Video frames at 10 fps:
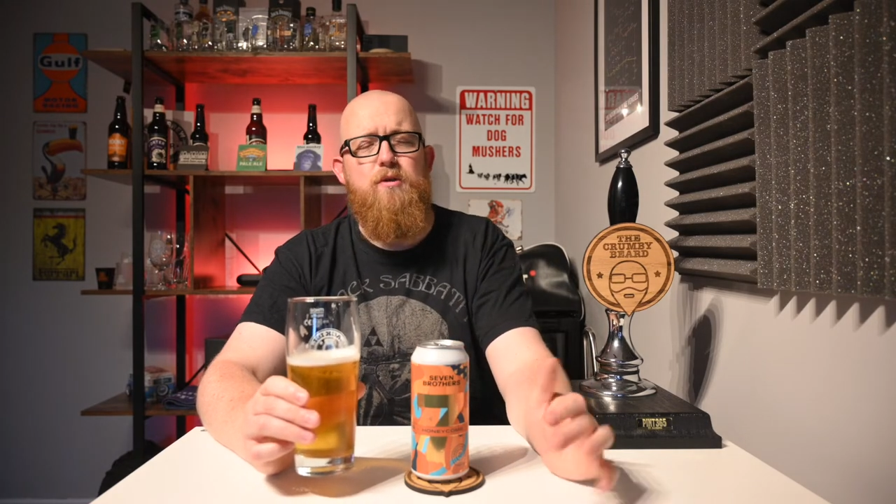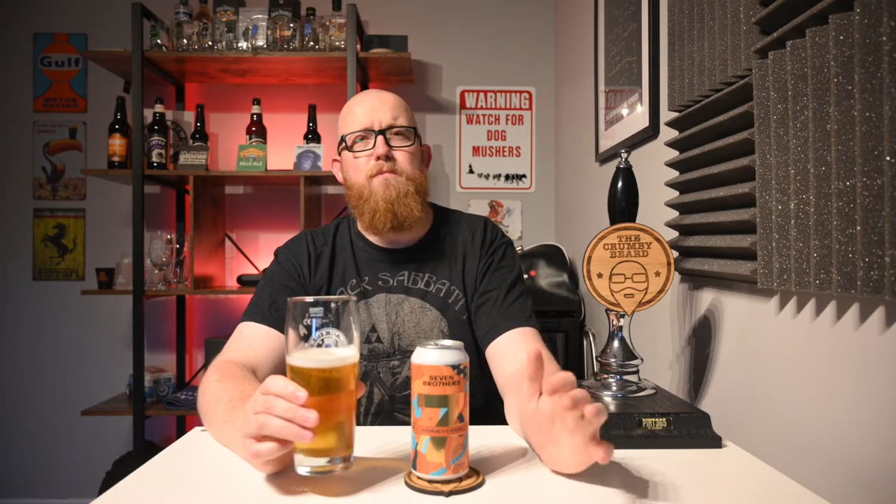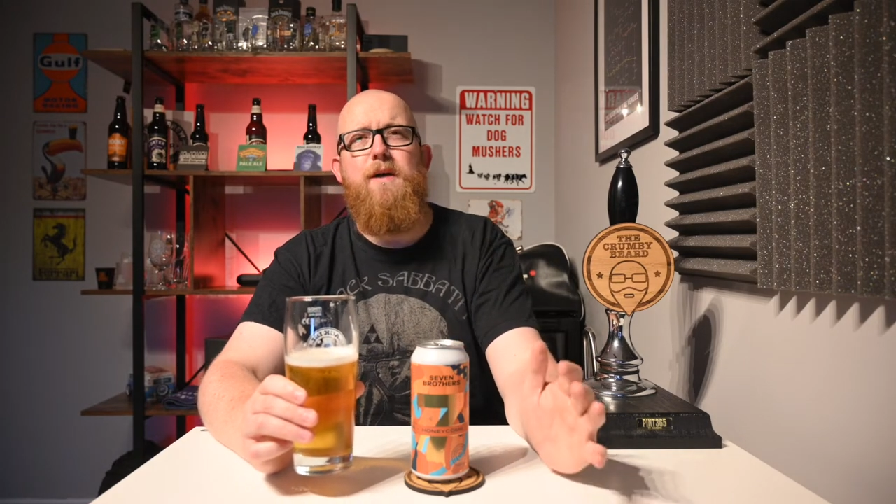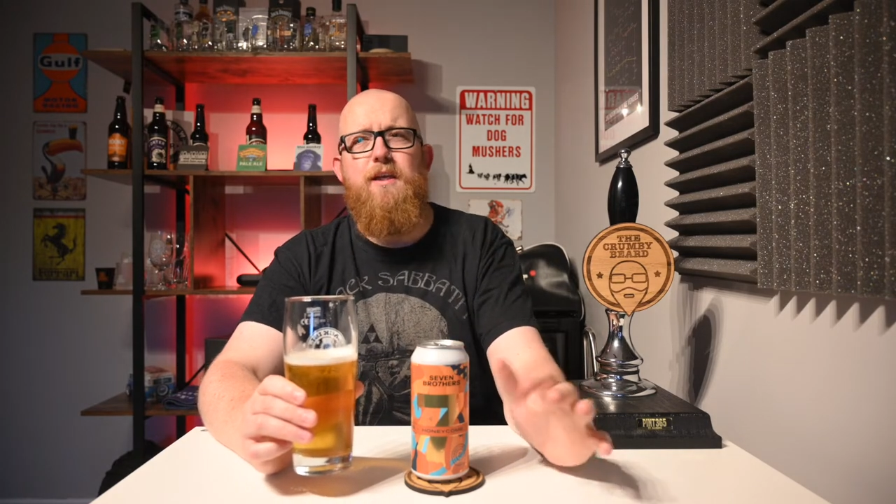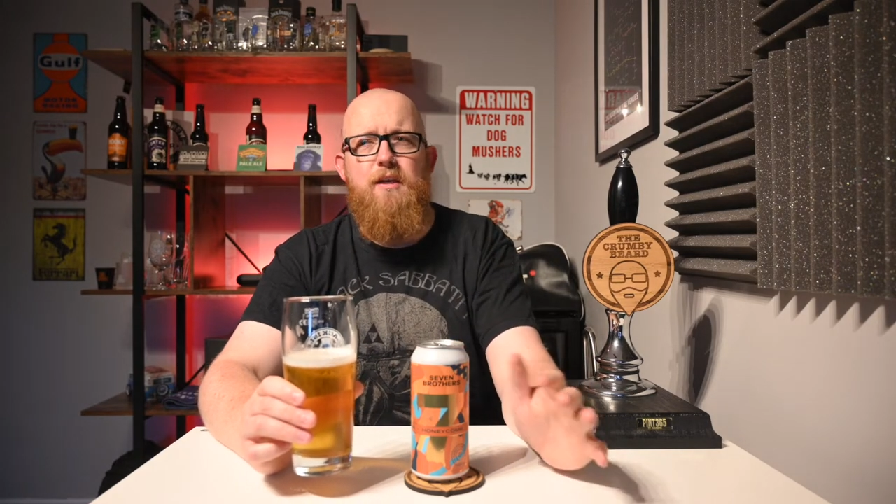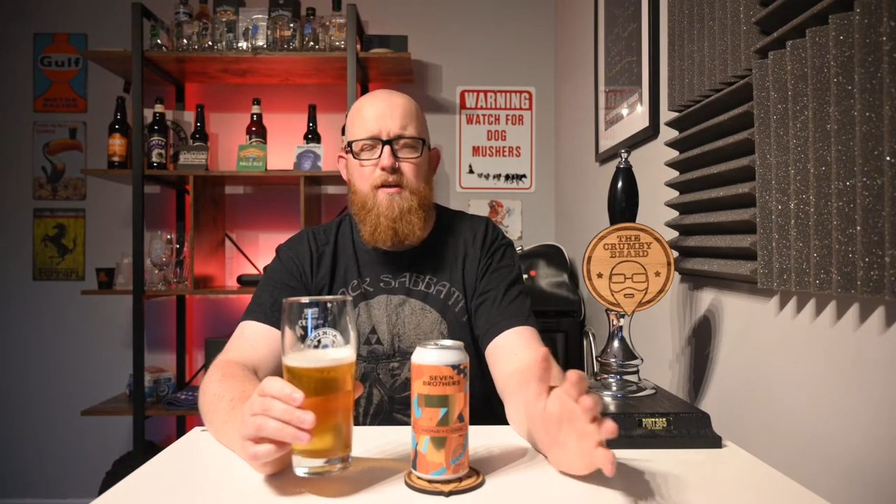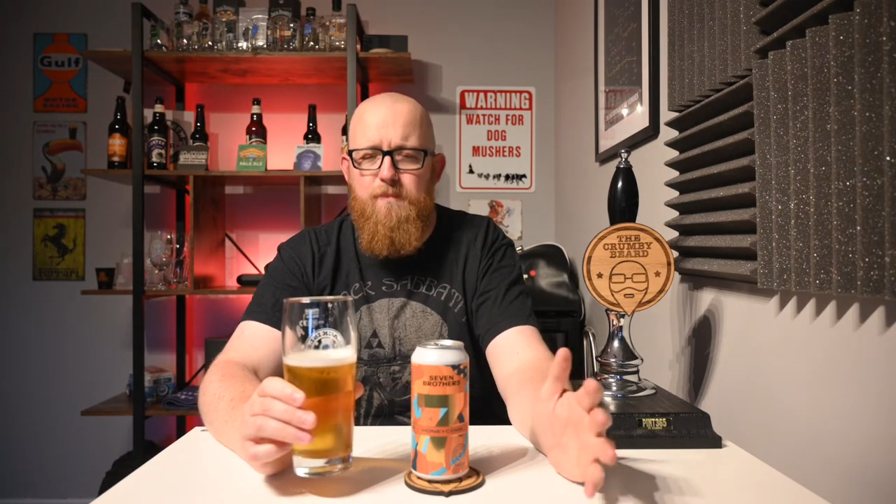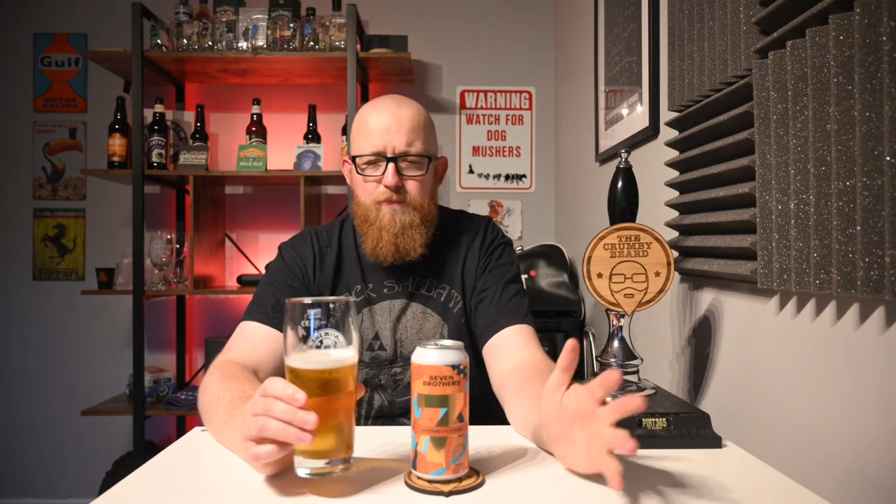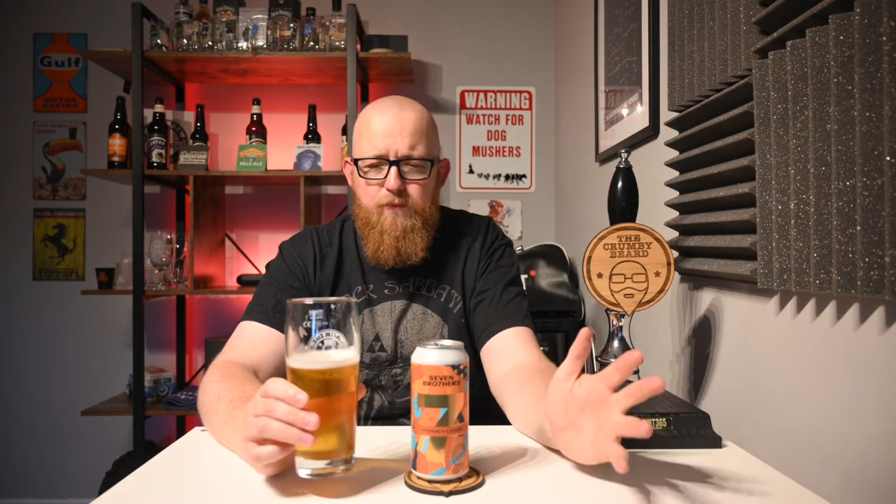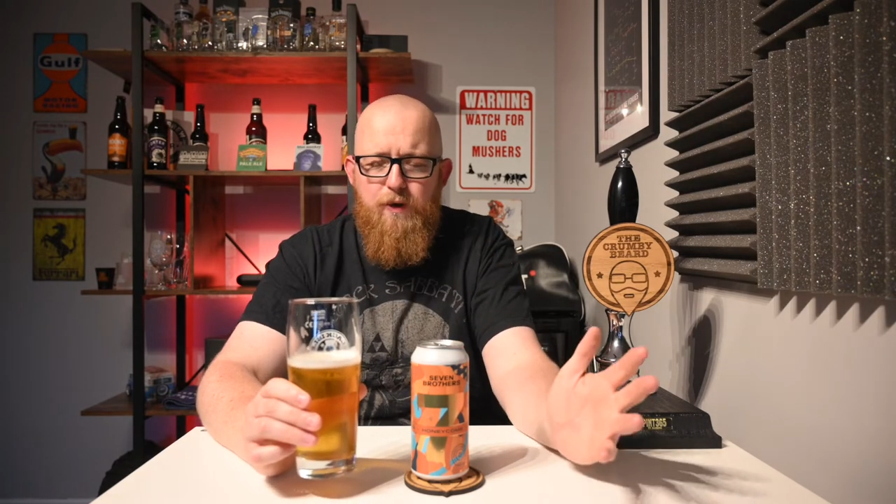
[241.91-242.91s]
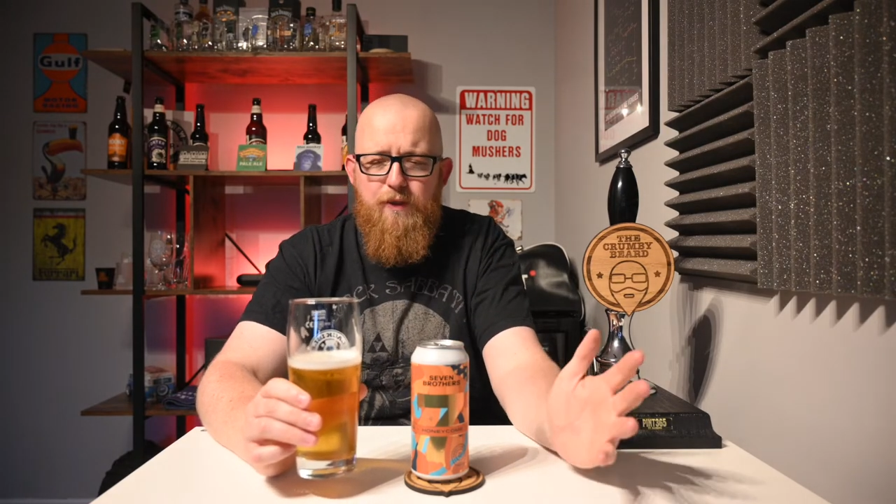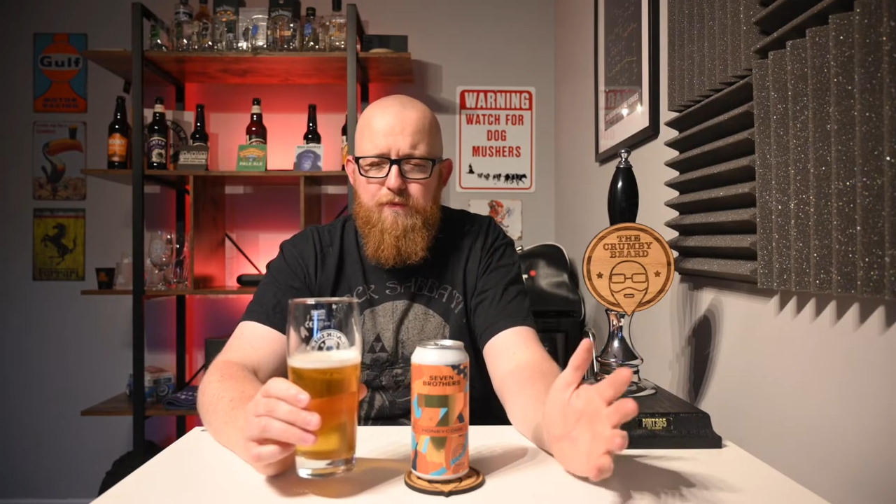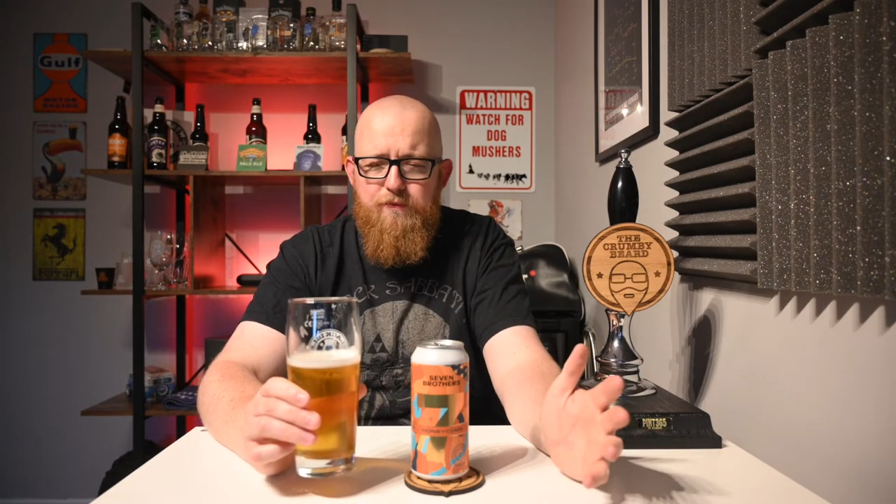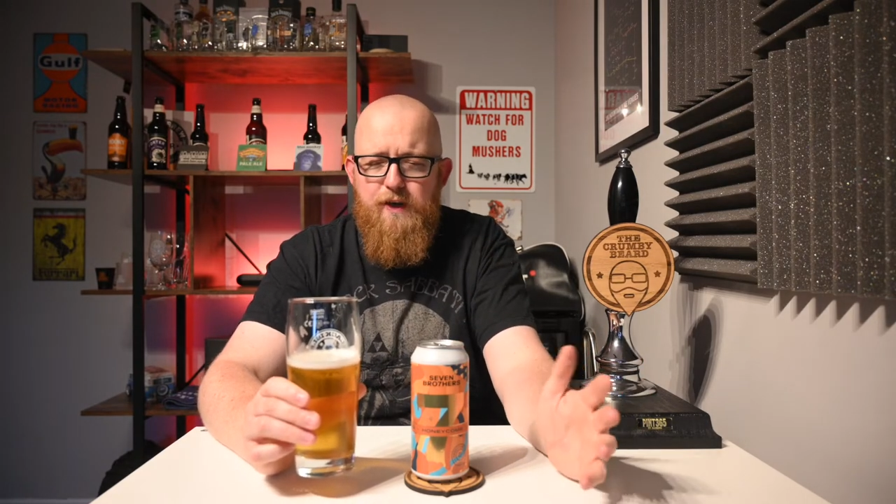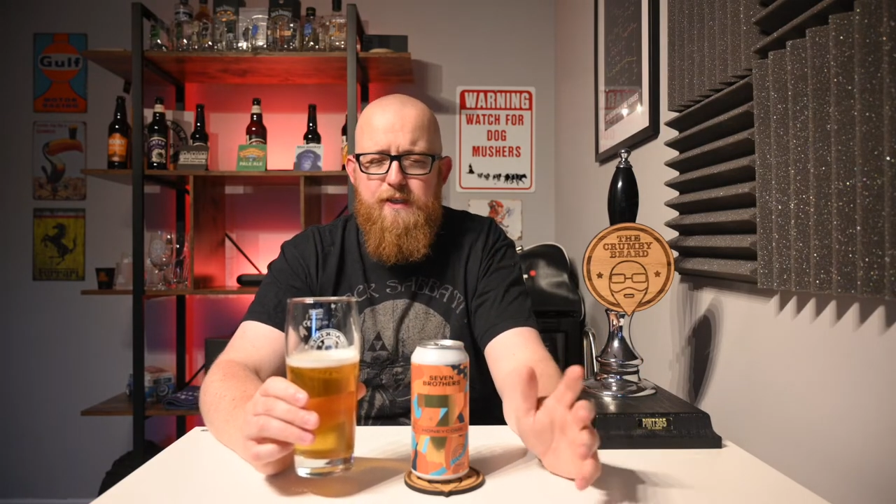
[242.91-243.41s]
smacking you around the
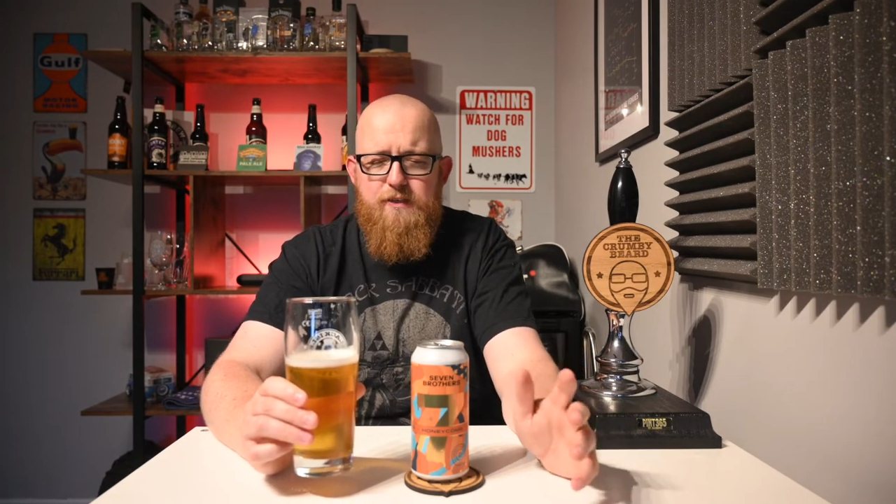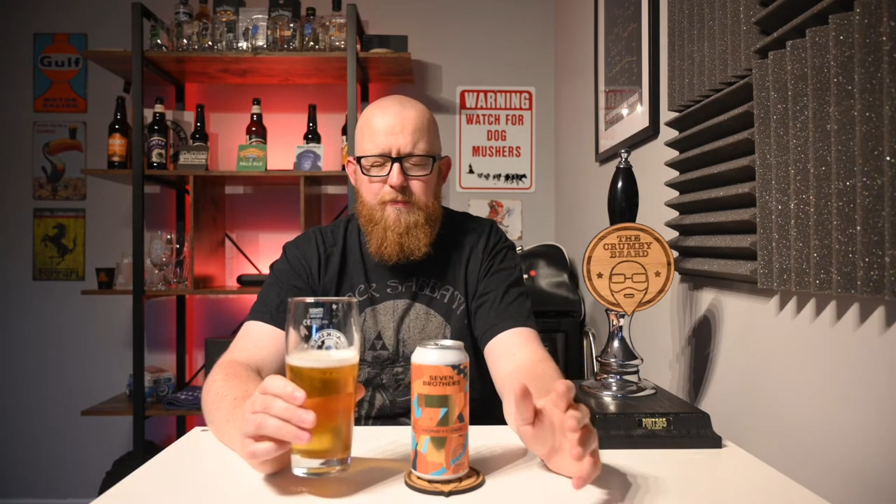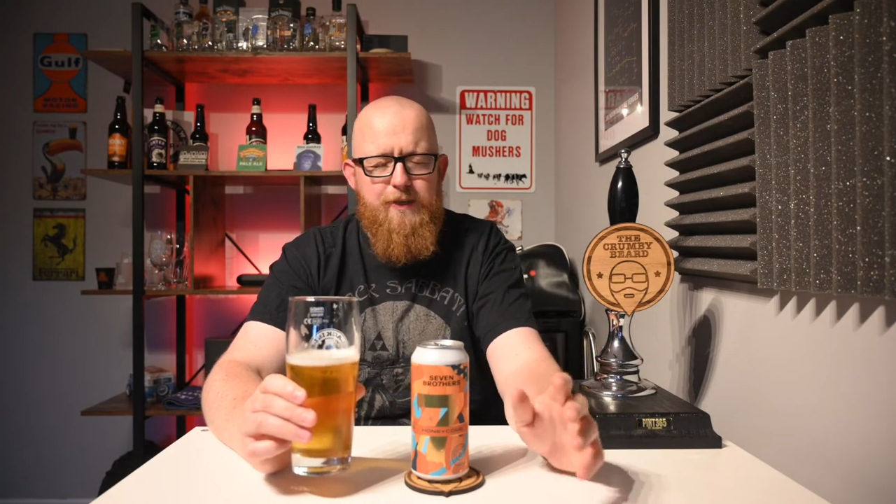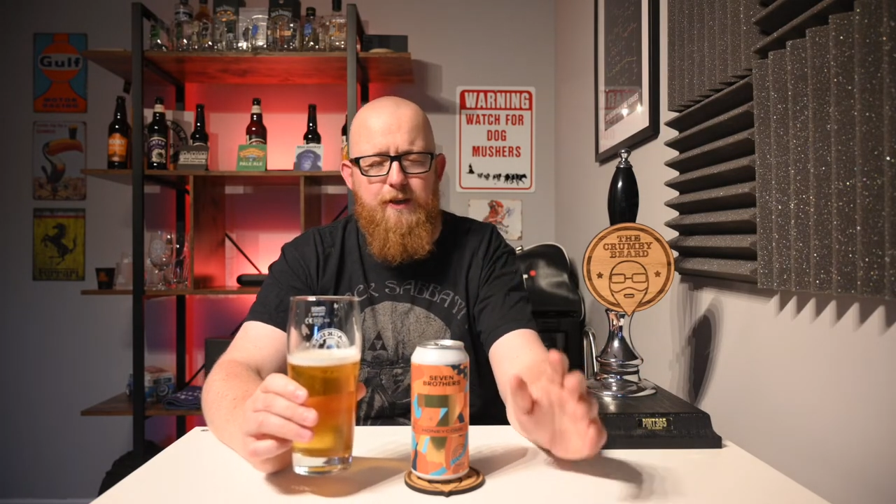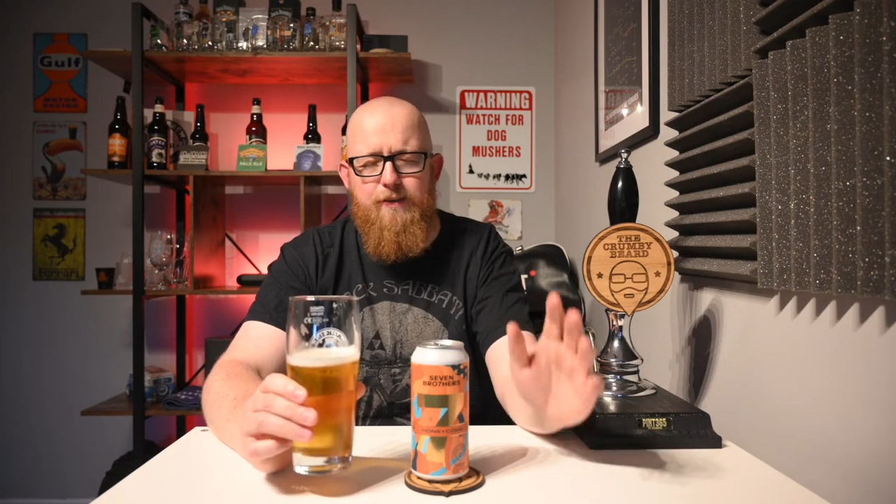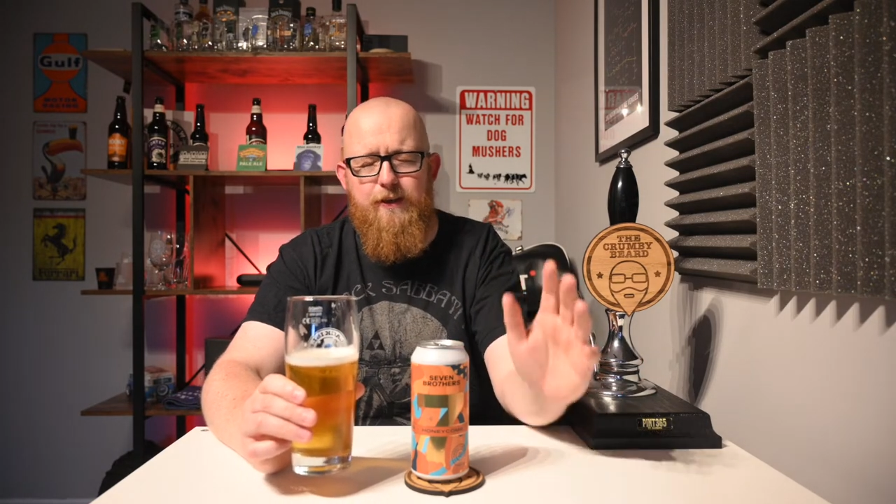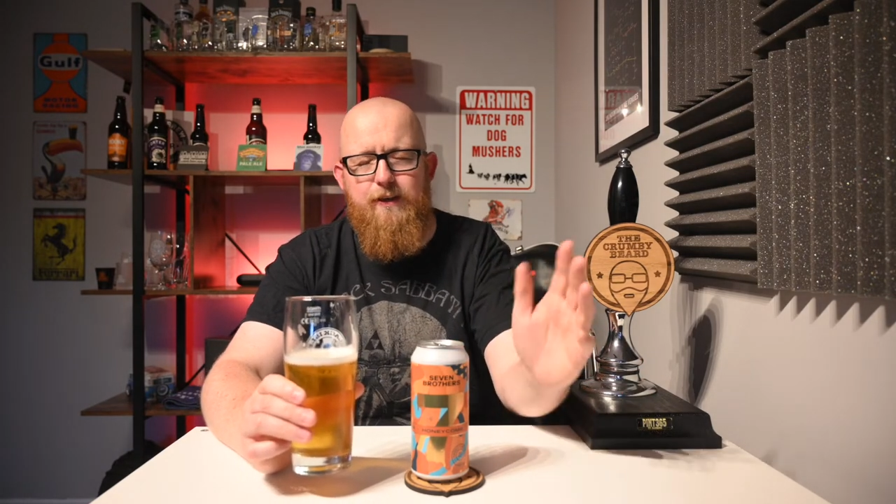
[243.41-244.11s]
face. I mean, like